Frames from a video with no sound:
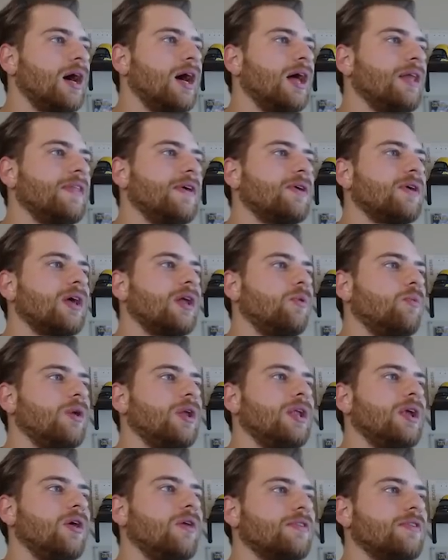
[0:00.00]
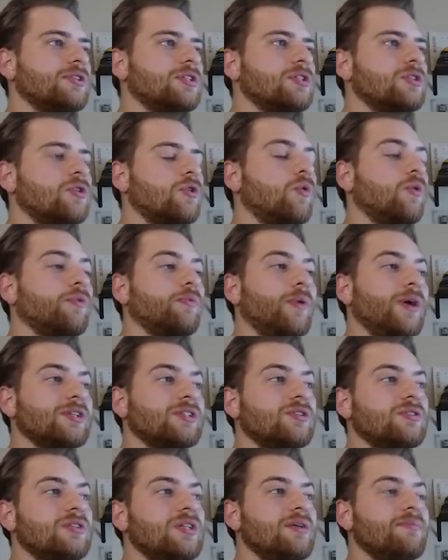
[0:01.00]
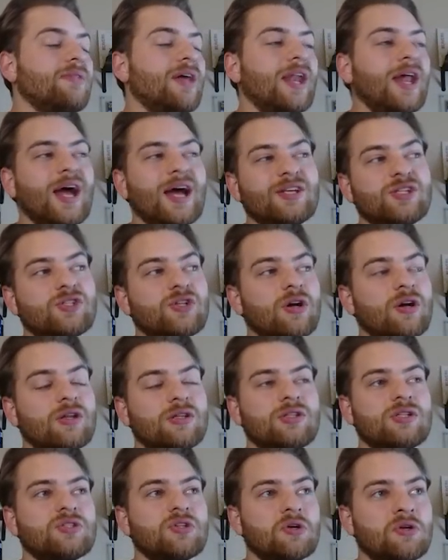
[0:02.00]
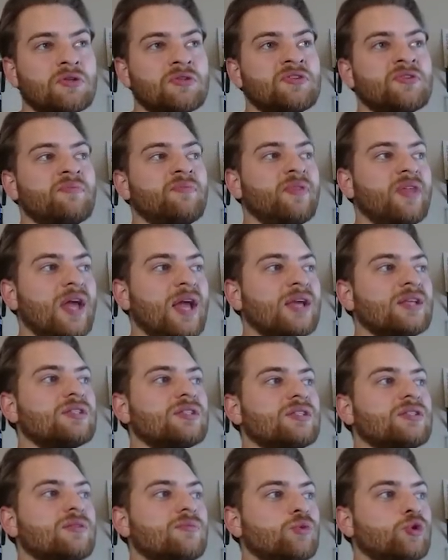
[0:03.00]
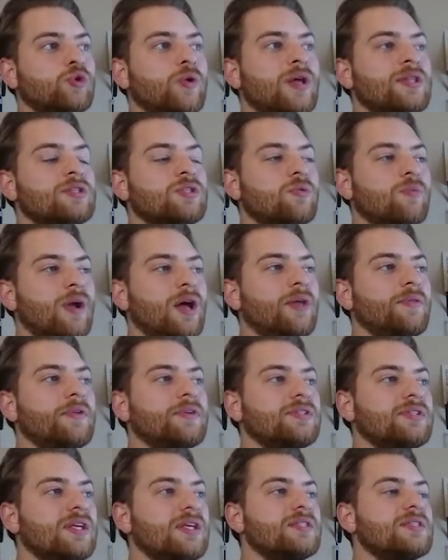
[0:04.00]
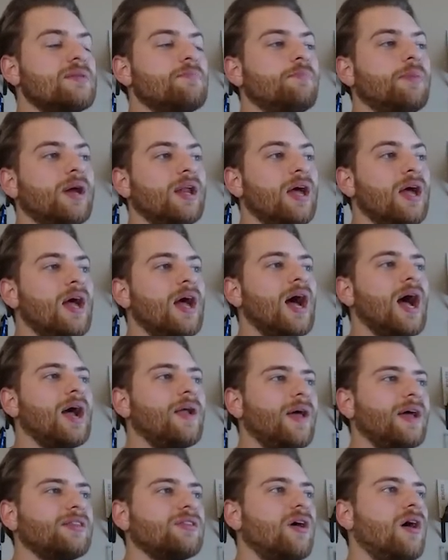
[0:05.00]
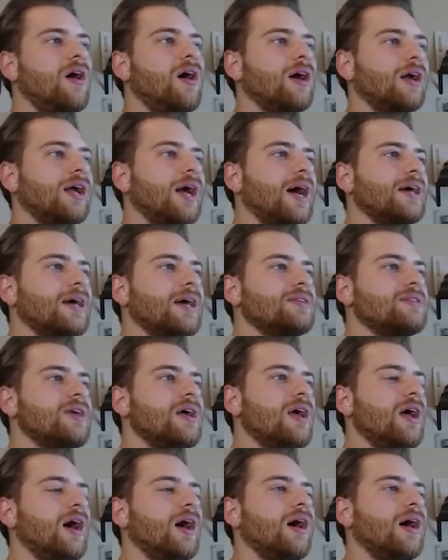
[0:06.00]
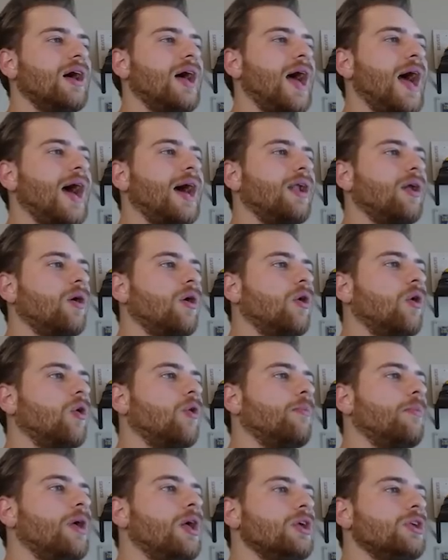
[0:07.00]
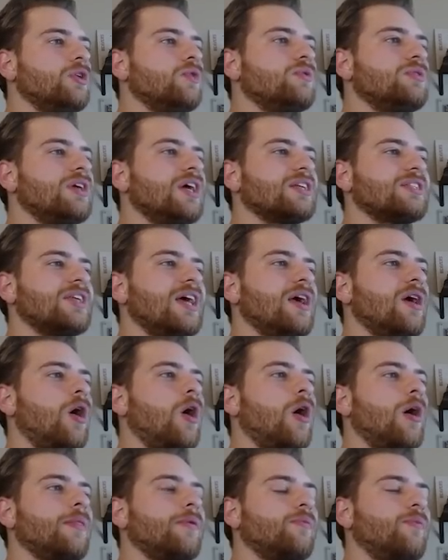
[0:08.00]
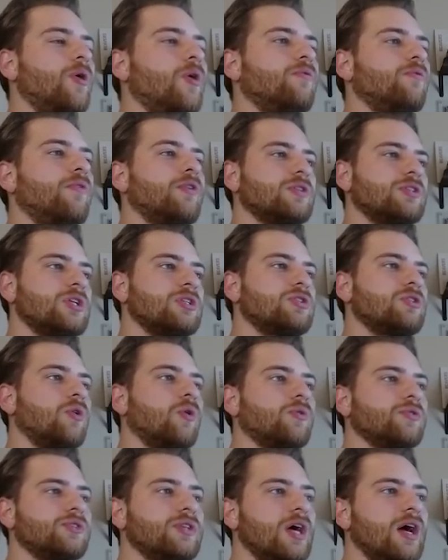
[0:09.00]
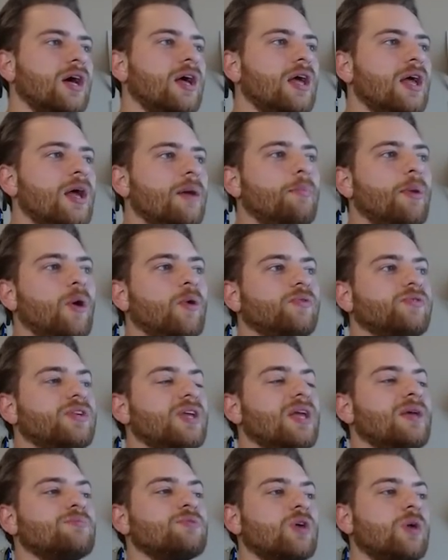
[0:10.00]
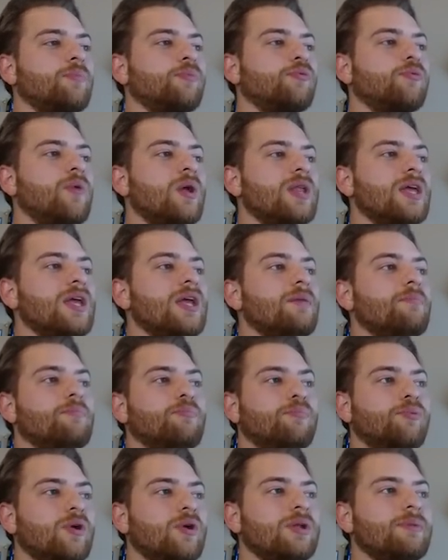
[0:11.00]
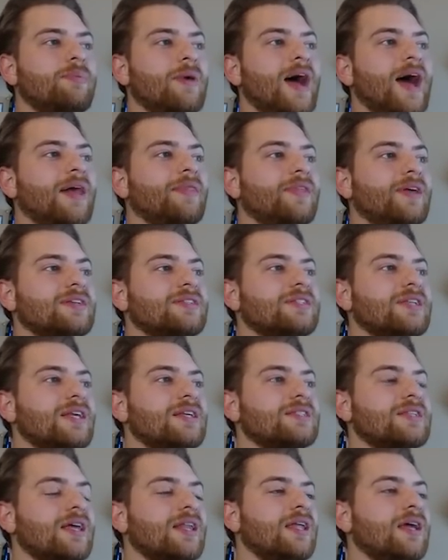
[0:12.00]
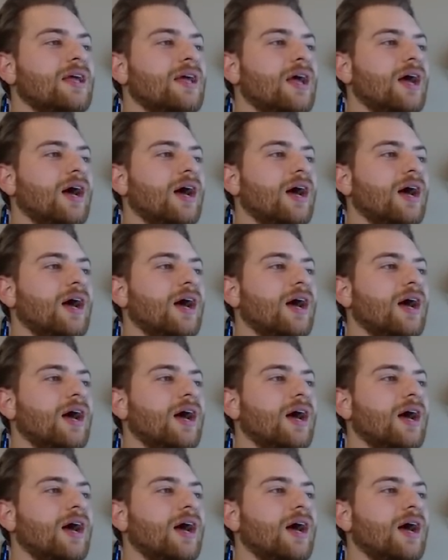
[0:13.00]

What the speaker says: they'll get a win here versus a Northwestern team that has started to turn some things and some trends around this season, but I like the Hawkeyes at home. UTSA on the road versus Tulsa. Both teams are pretty bad this season.